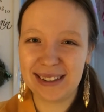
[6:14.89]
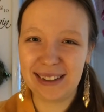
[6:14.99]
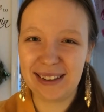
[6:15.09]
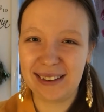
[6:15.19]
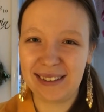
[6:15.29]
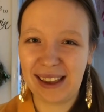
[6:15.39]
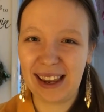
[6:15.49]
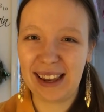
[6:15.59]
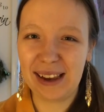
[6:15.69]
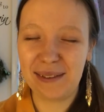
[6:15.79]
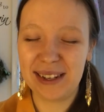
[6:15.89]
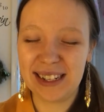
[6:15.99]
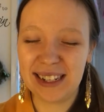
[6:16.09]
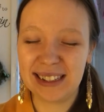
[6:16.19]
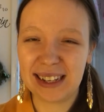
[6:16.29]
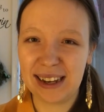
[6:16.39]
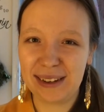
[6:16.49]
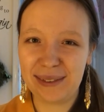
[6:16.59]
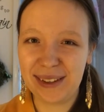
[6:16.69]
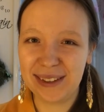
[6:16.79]
thing, which is
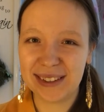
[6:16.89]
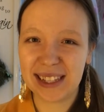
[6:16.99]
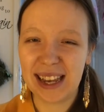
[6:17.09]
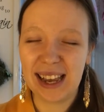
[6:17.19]
refuse.